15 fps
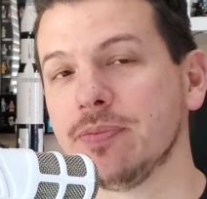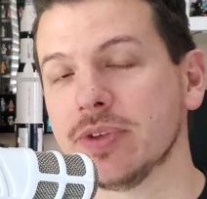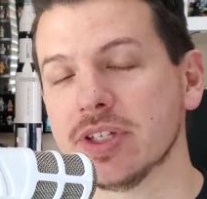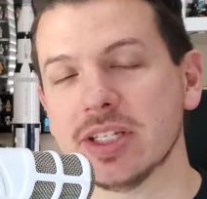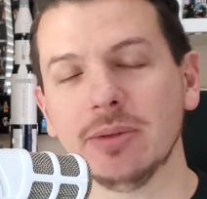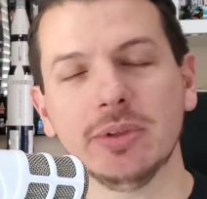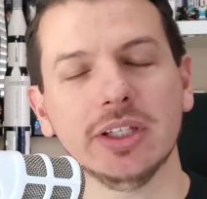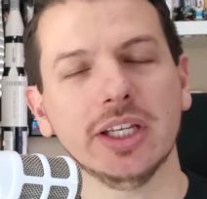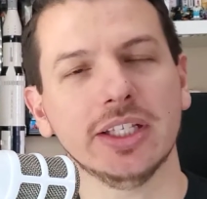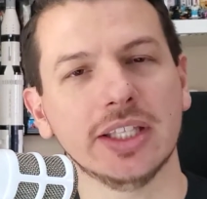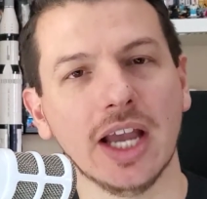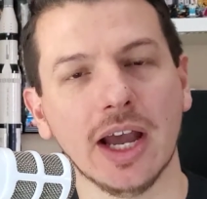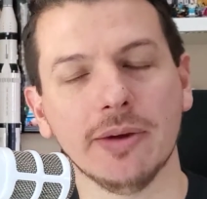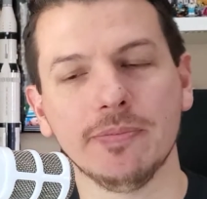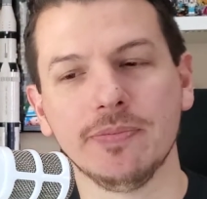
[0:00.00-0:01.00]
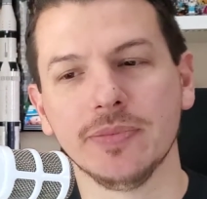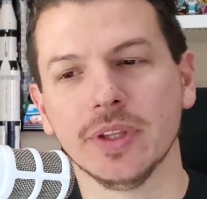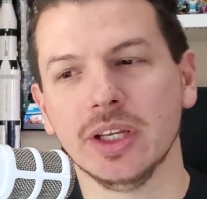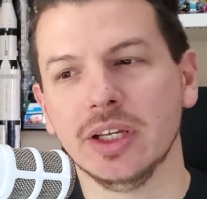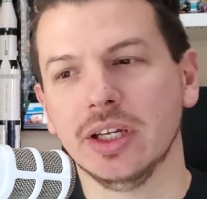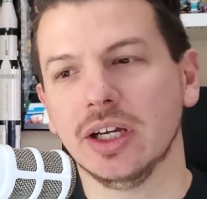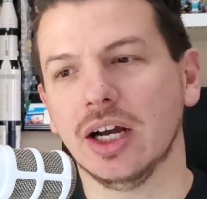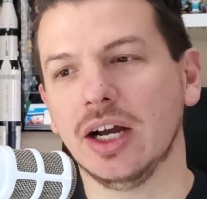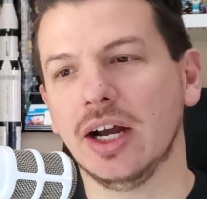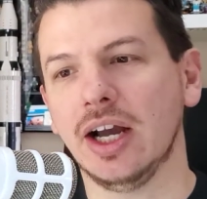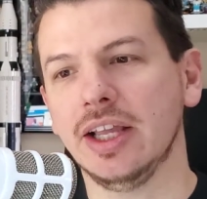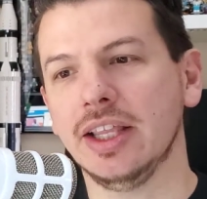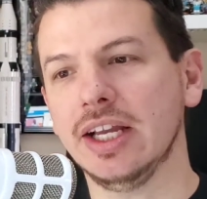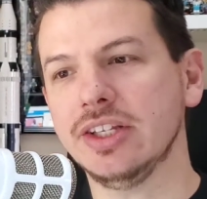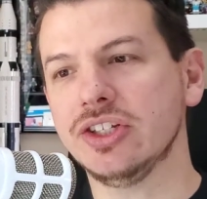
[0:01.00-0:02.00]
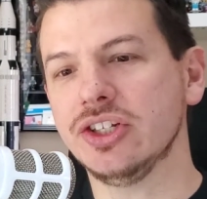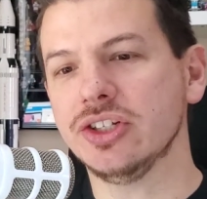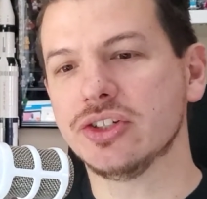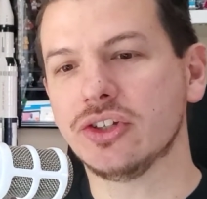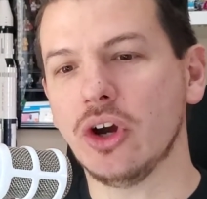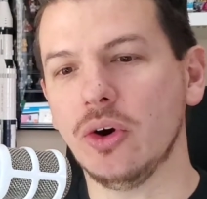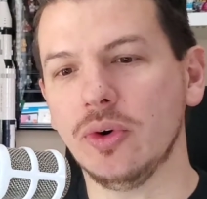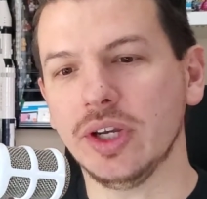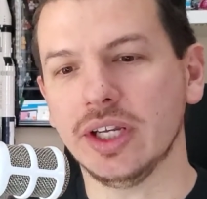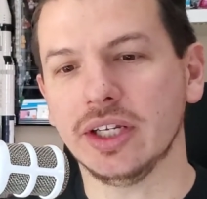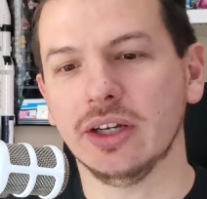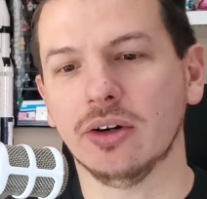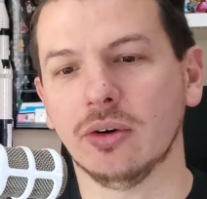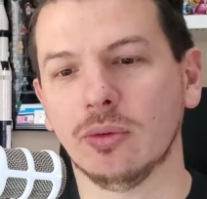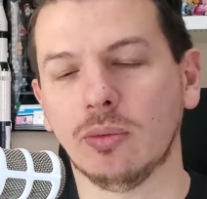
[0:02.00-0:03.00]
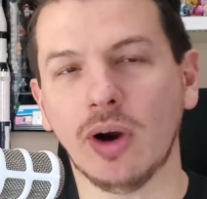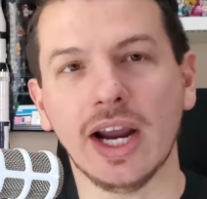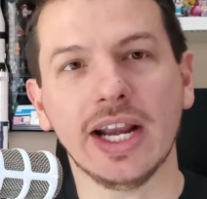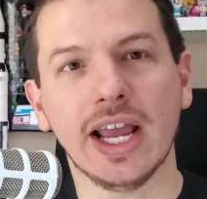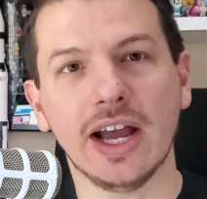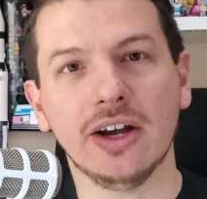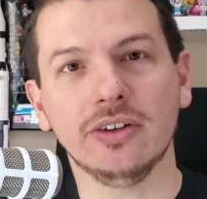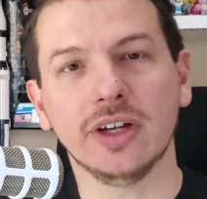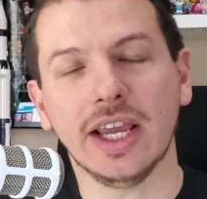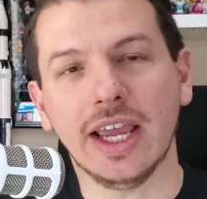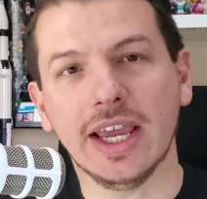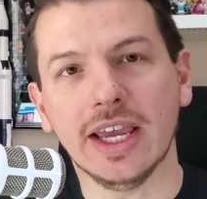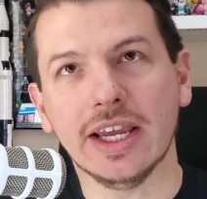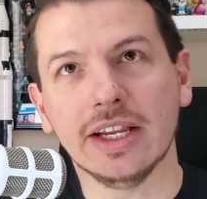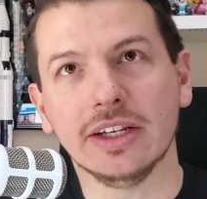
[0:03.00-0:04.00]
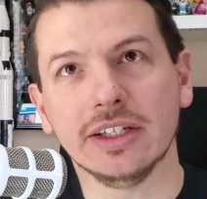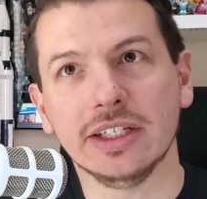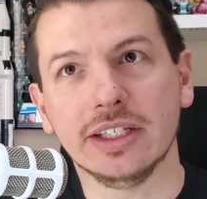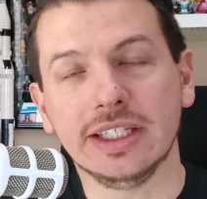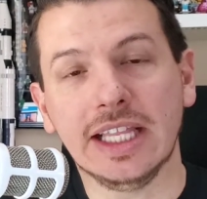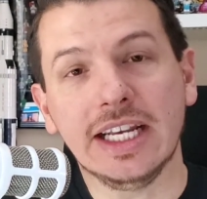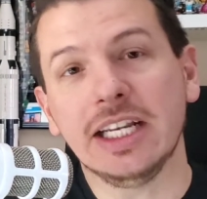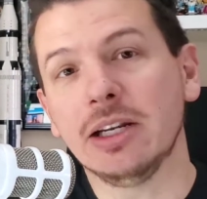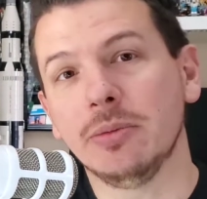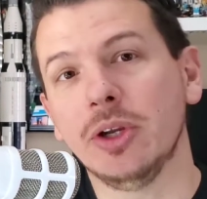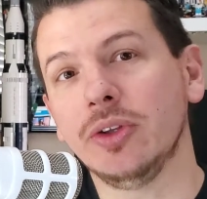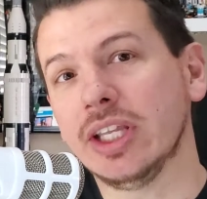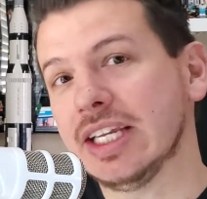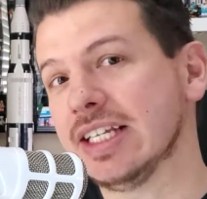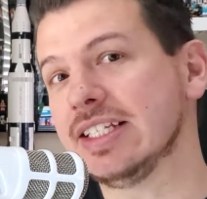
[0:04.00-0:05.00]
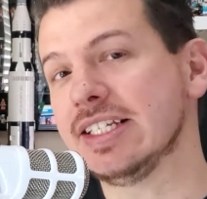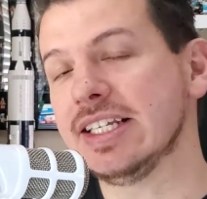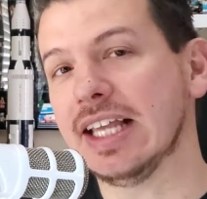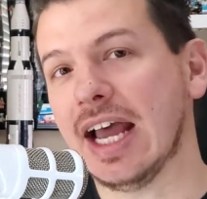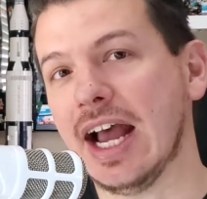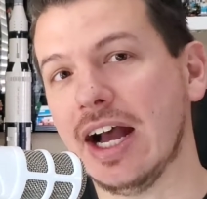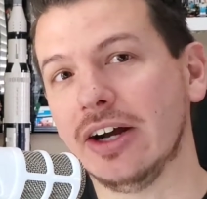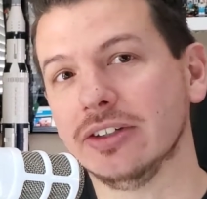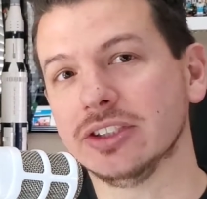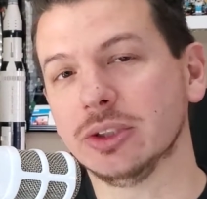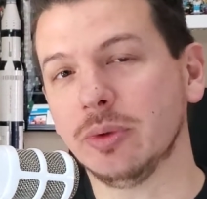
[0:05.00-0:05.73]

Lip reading: Something like that. And that's just going right out and letting them know they could see the house.